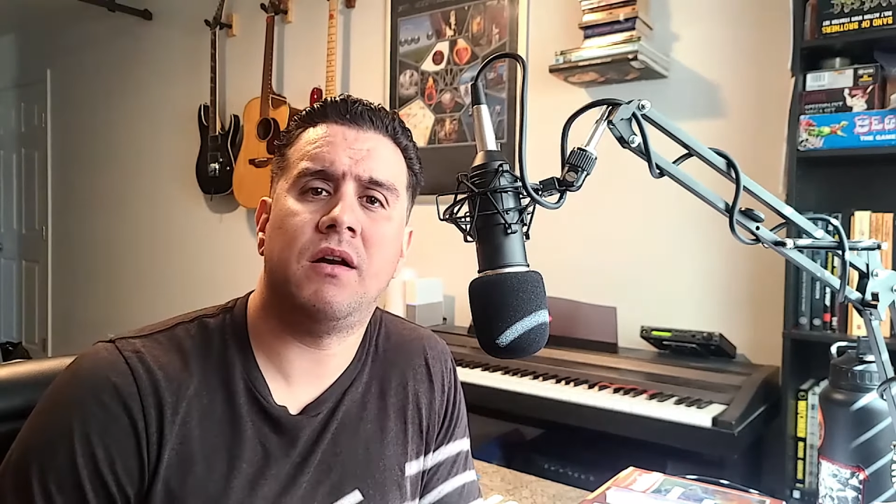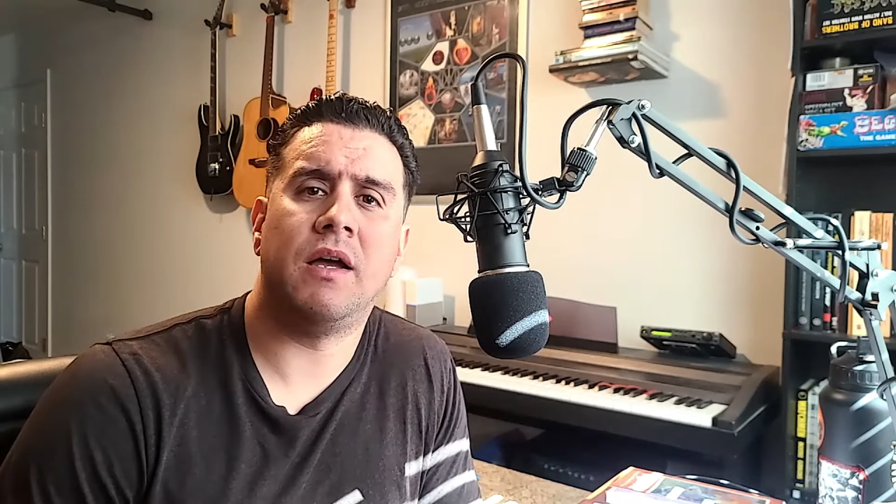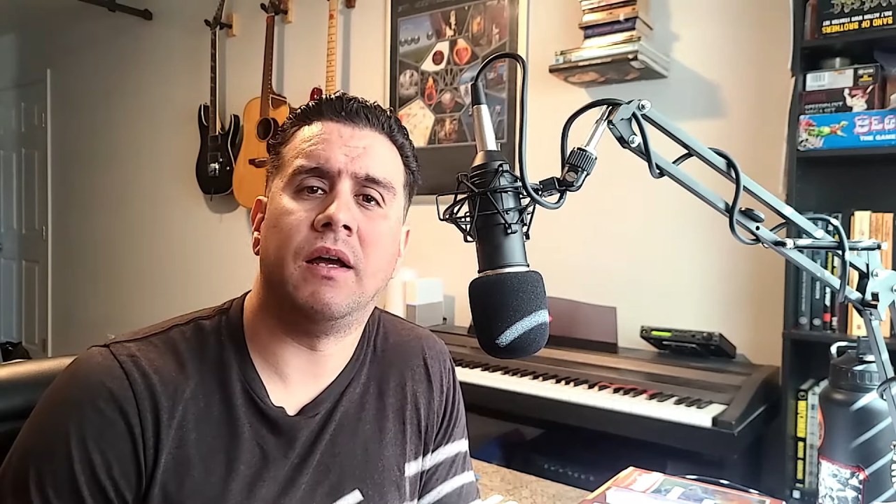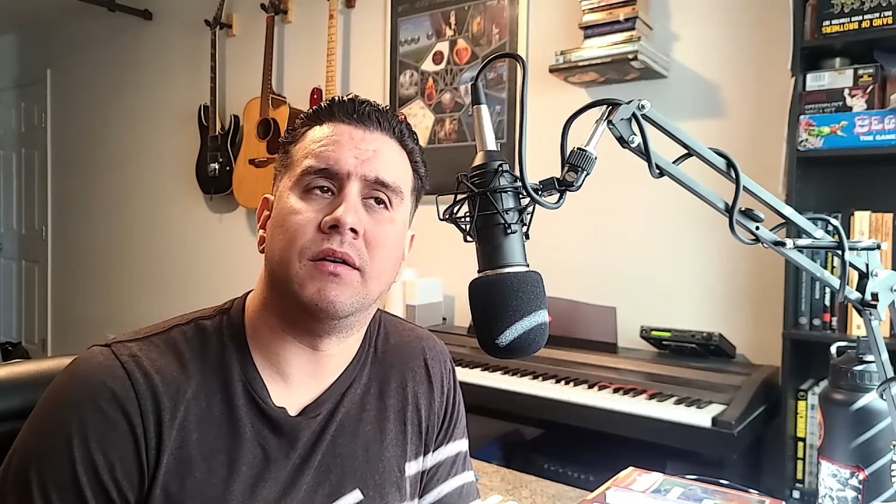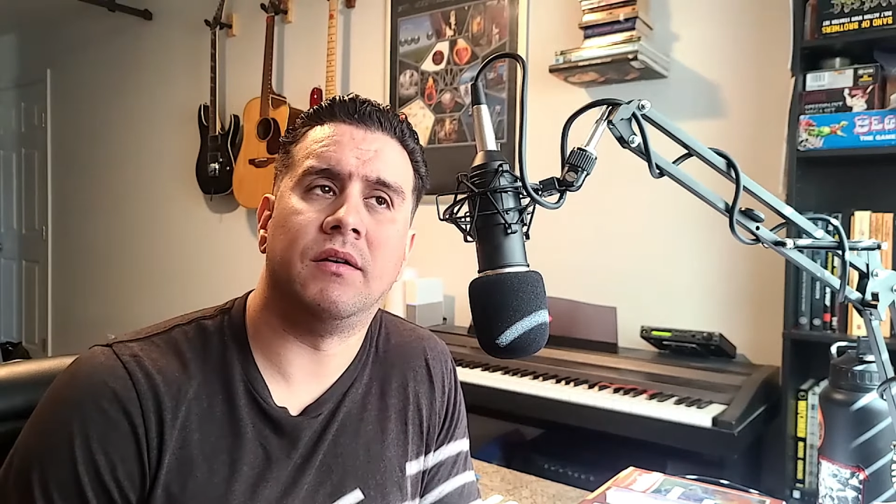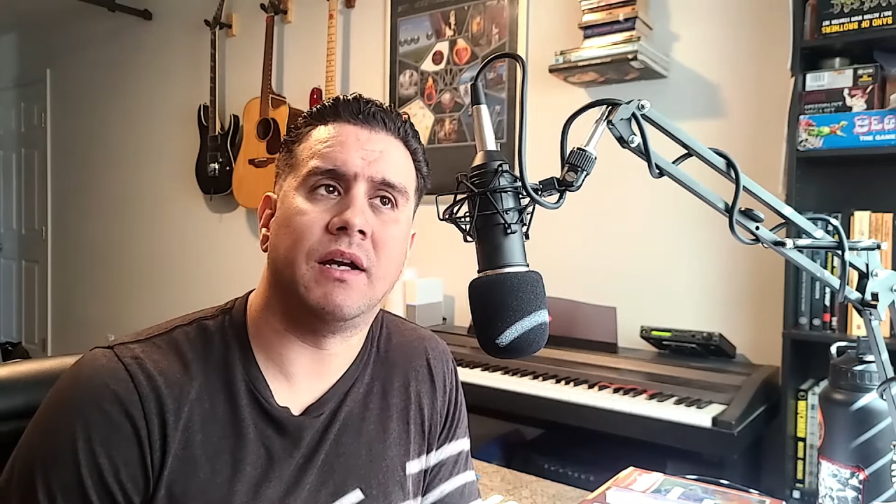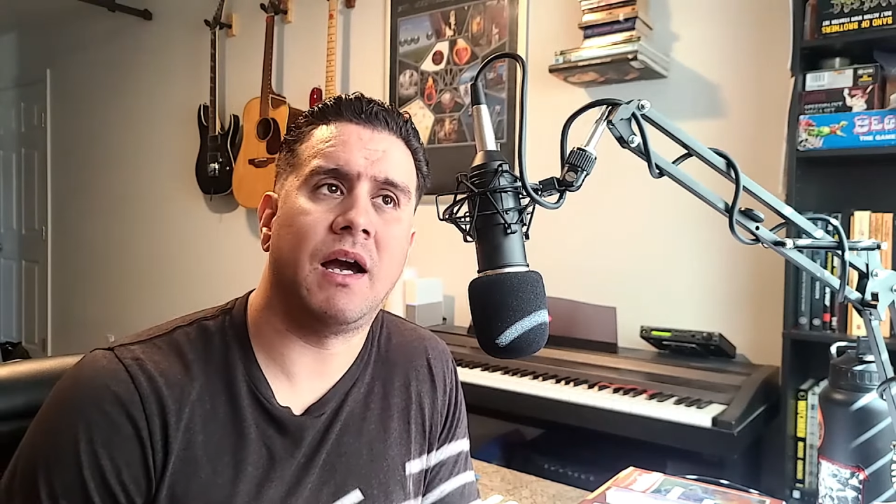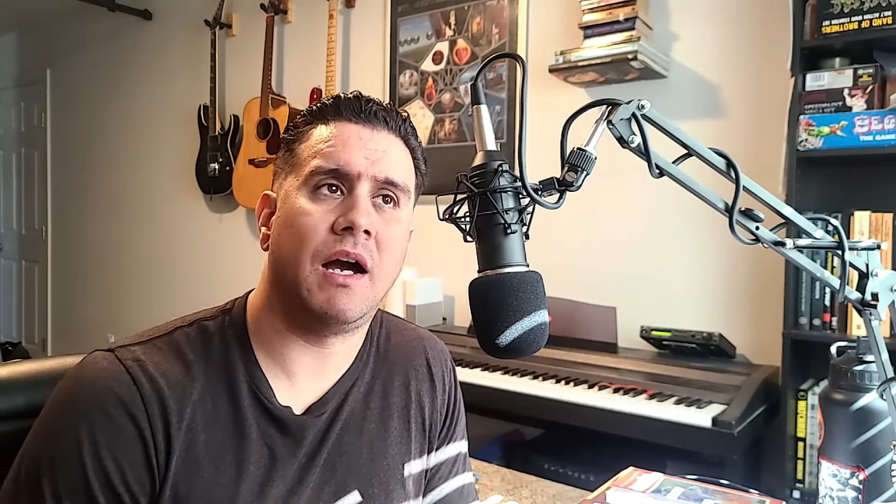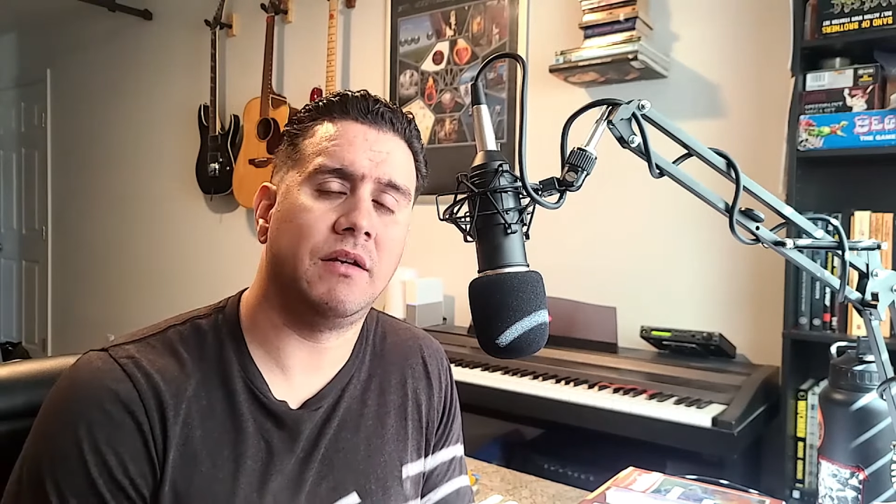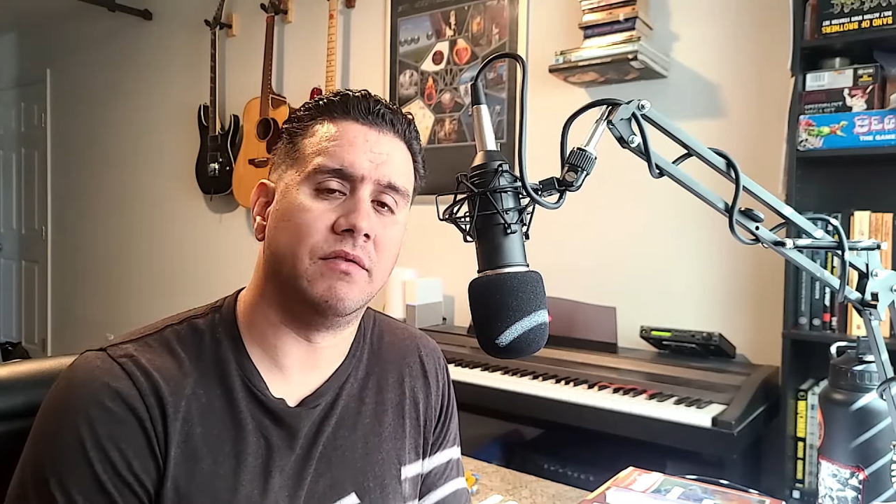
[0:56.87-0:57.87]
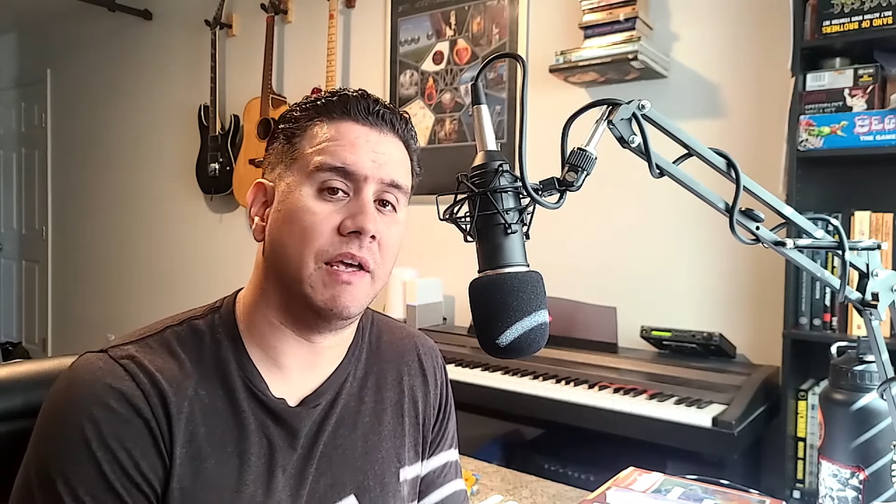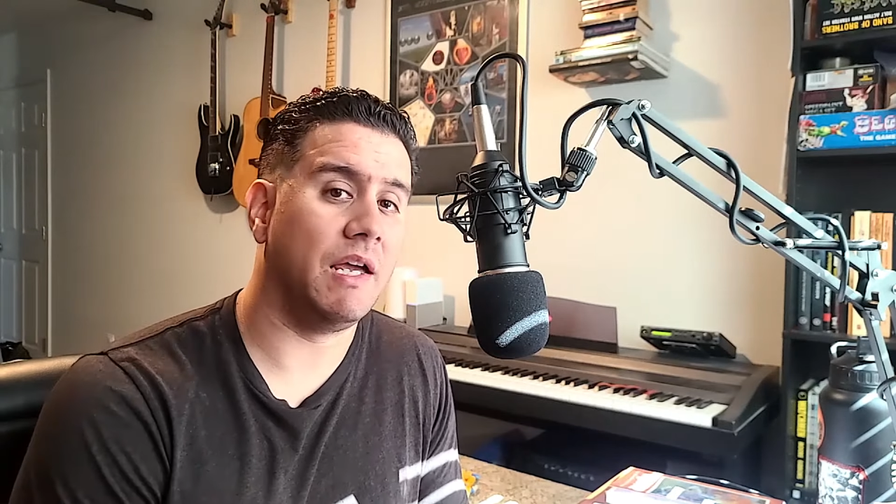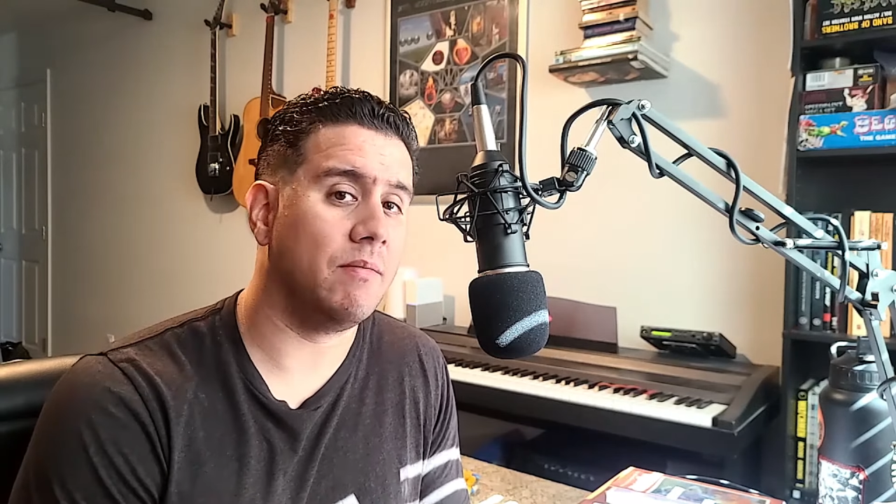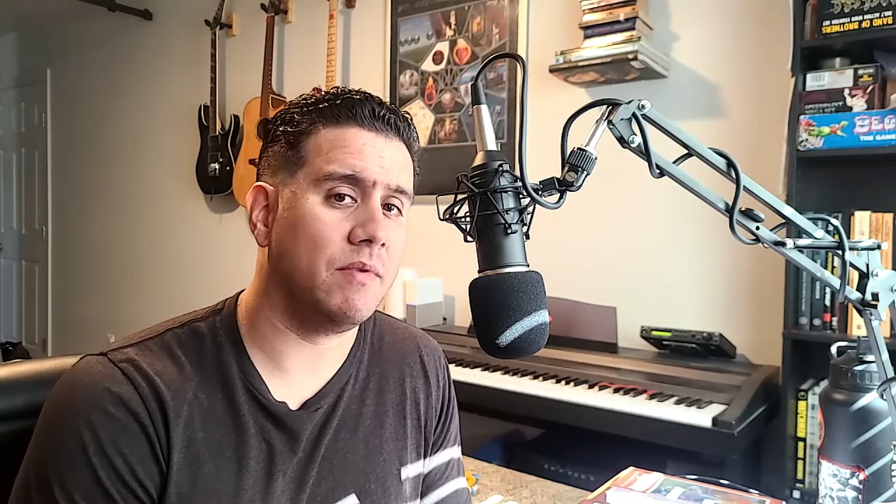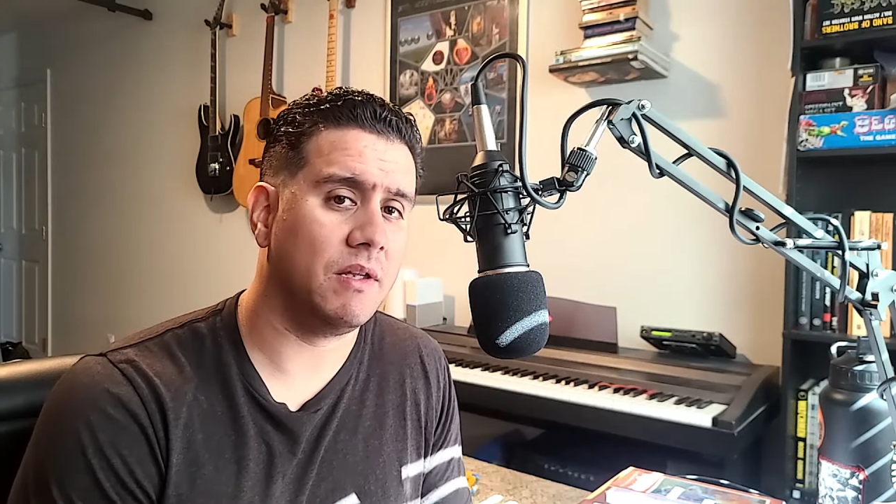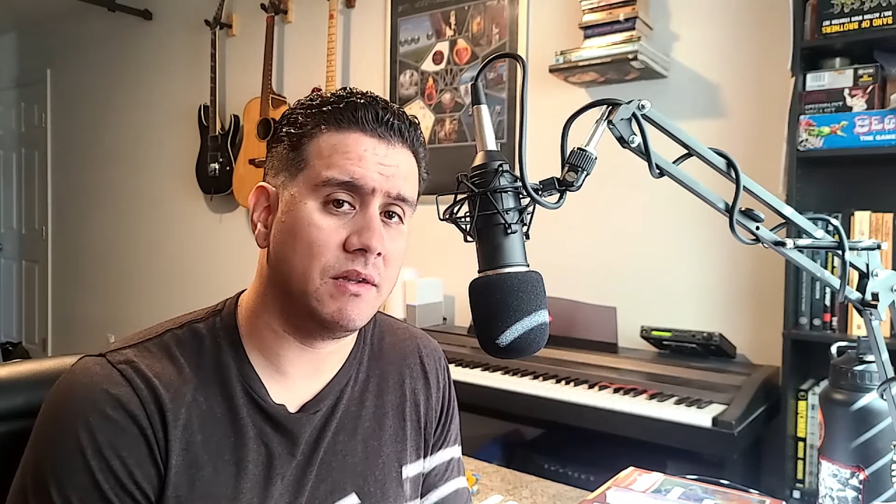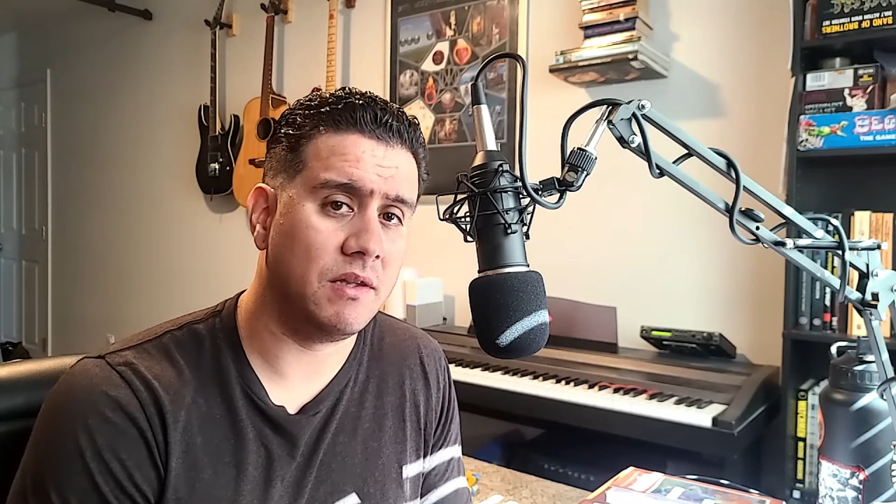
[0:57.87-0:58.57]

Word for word: and the kind of game that